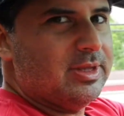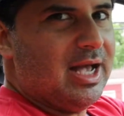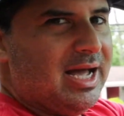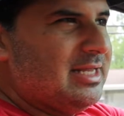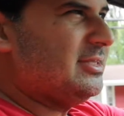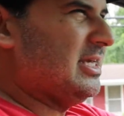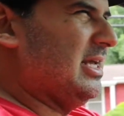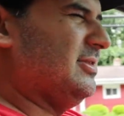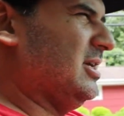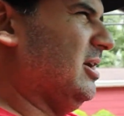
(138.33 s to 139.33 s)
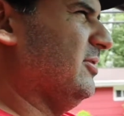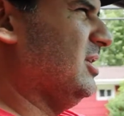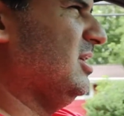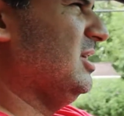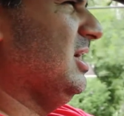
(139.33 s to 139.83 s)
I didn't think anything of it,
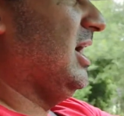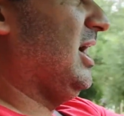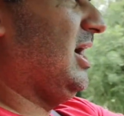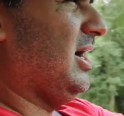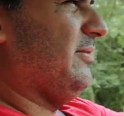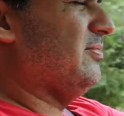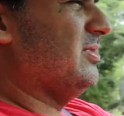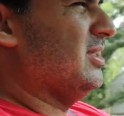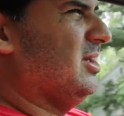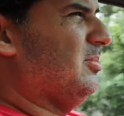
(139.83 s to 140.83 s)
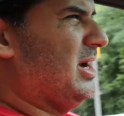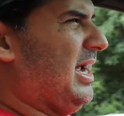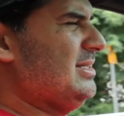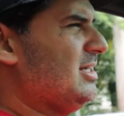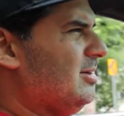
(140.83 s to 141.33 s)
but I
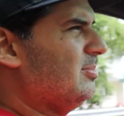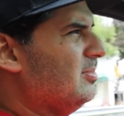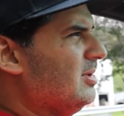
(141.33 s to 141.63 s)
ended up